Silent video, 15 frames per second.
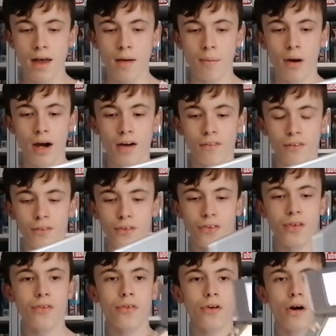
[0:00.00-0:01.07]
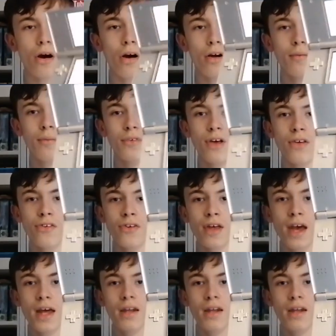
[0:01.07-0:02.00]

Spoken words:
But I've since got home, tested it,